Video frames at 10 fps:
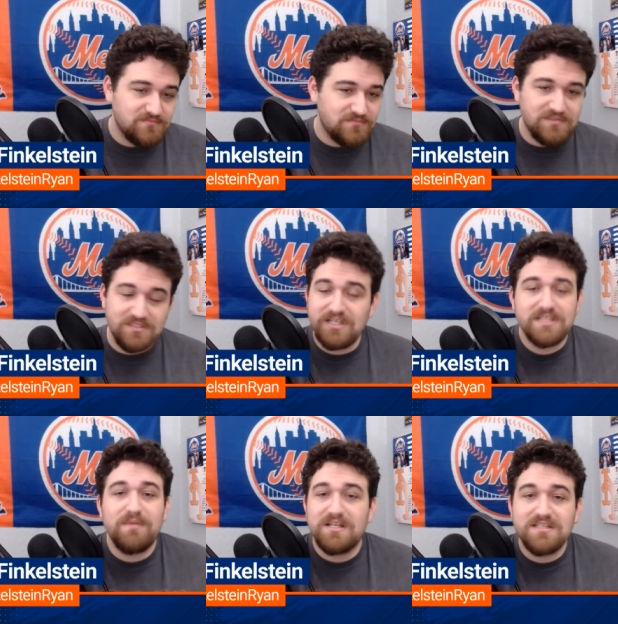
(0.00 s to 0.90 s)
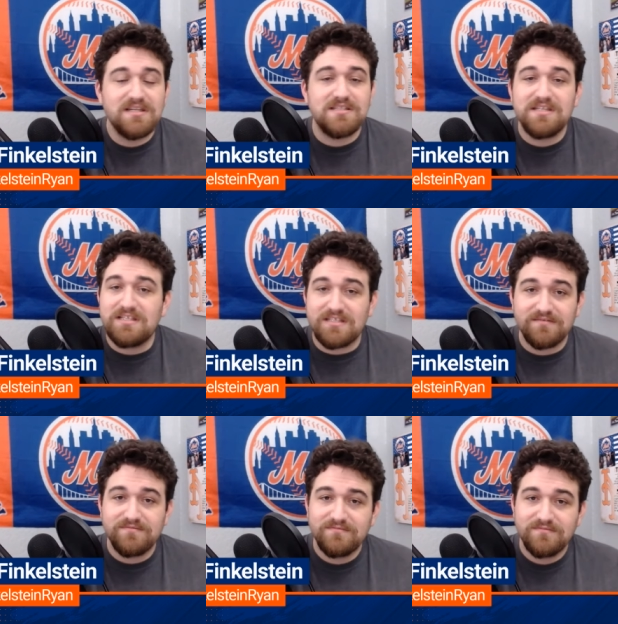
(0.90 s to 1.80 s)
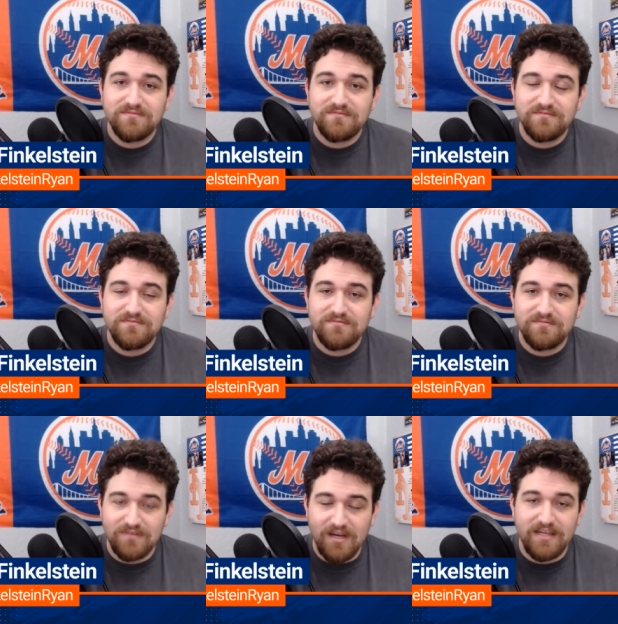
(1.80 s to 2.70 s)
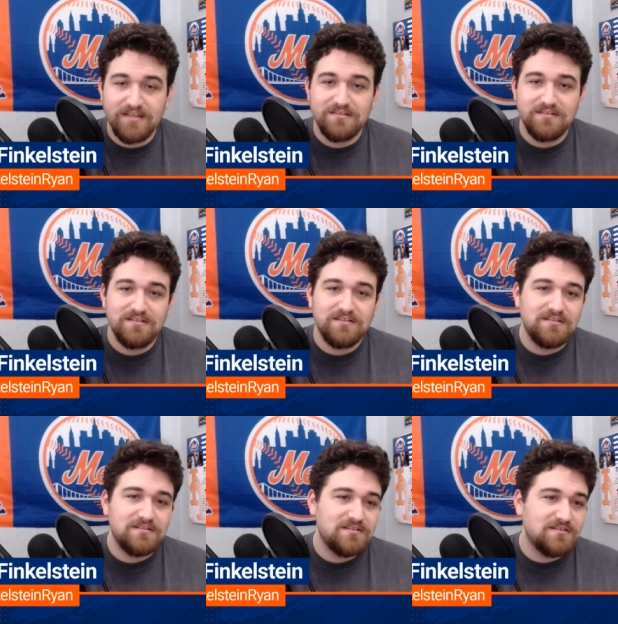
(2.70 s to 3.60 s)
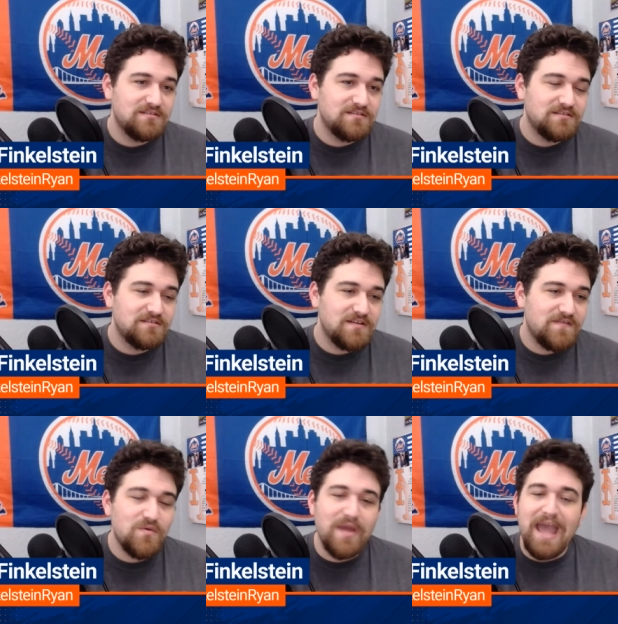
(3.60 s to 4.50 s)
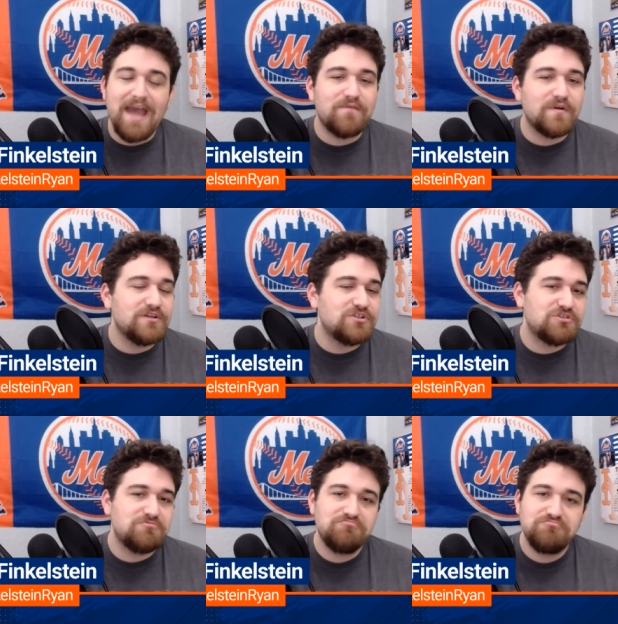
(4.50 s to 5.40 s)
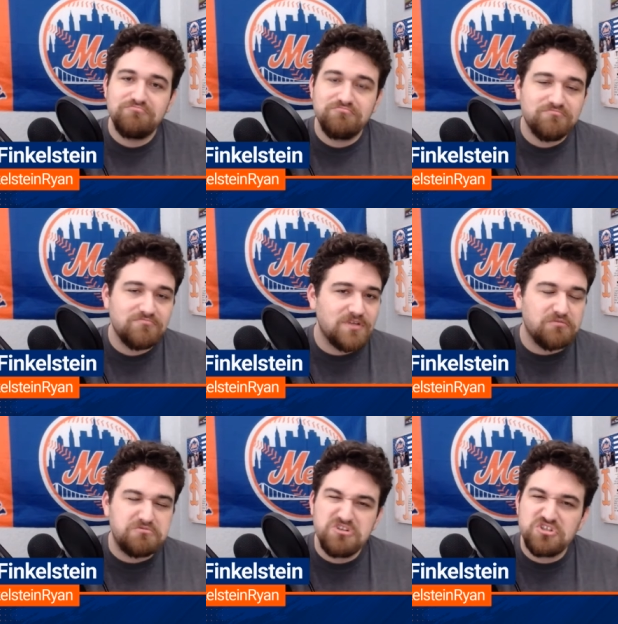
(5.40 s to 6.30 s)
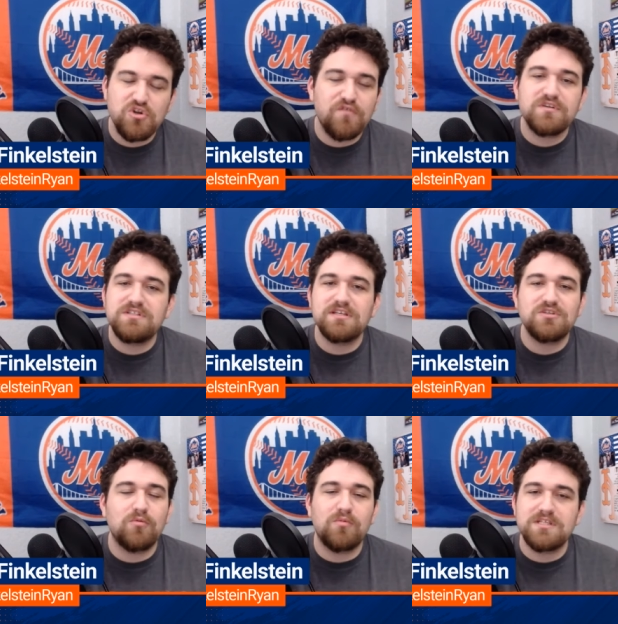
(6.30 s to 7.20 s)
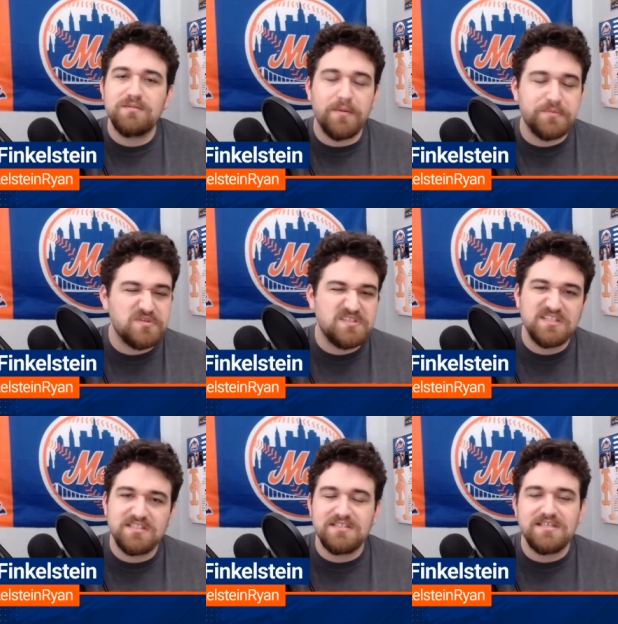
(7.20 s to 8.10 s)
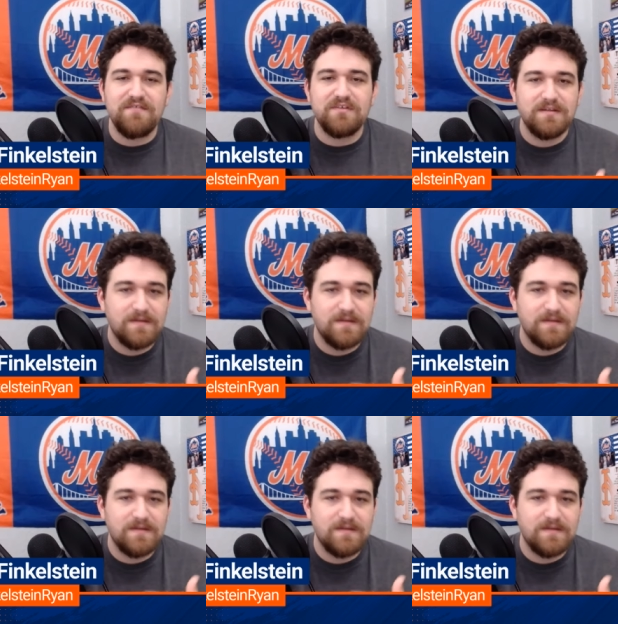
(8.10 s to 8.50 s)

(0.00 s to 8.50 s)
you're 6 months in a season, right? If you average, you know, just over 6 home runs a month, between 6 and 7,